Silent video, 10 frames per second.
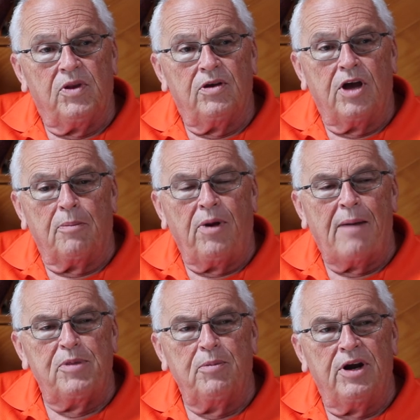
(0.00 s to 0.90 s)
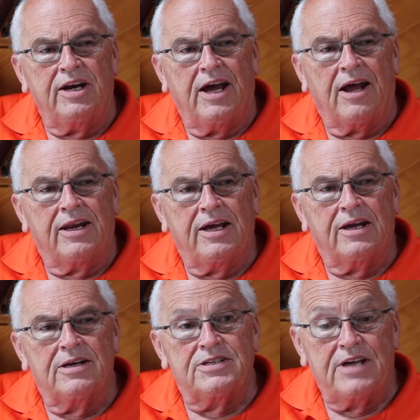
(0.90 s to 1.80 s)
Got to plop the money down
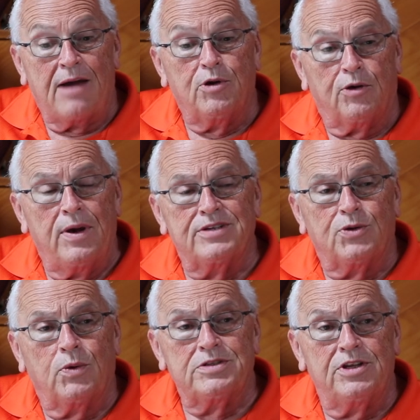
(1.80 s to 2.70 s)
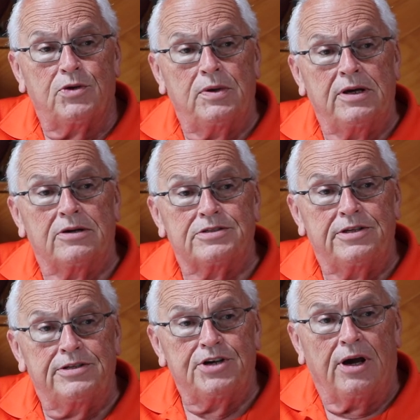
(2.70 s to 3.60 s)
then to say, I'm going to race the horse in 3 years in
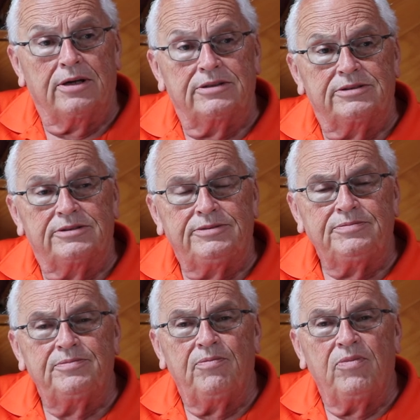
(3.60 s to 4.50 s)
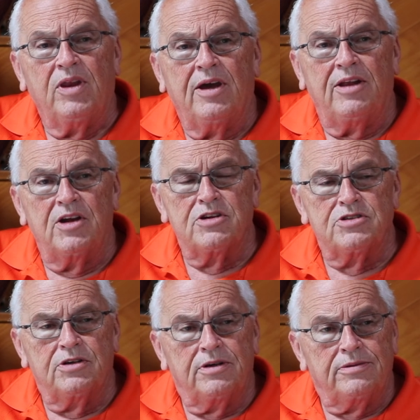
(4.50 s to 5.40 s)
the jug. And then there's
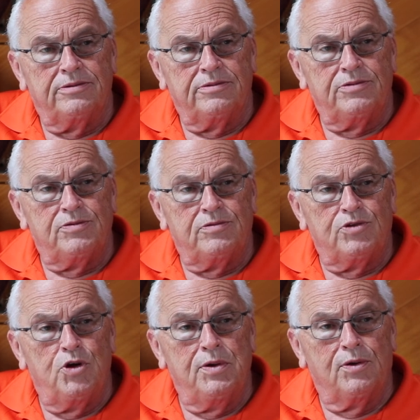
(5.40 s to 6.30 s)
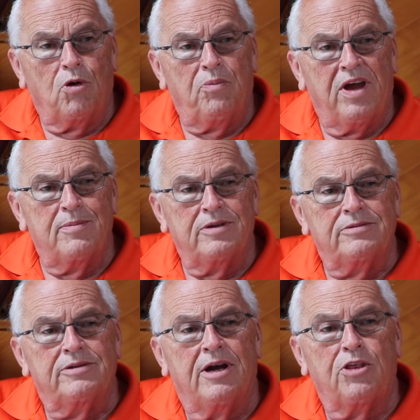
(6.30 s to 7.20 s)
a 2-year-old payment
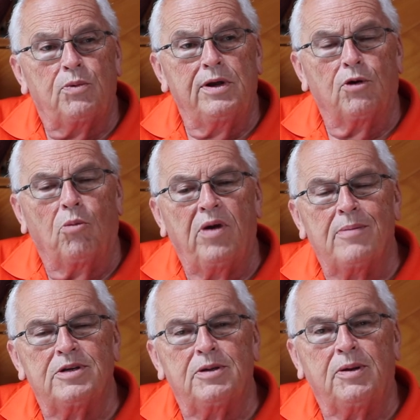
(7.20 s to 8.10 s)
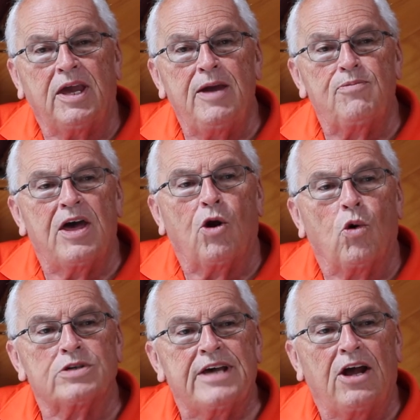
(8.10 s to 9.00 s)
and a 3-year-old payment to keep that
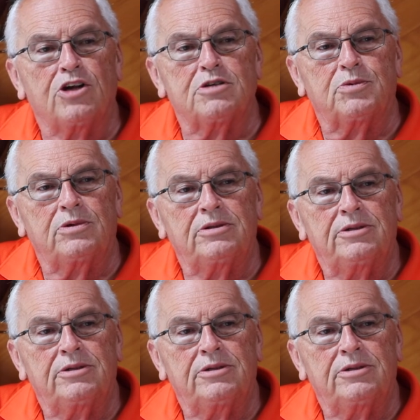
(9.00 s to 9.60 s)
horse eligible.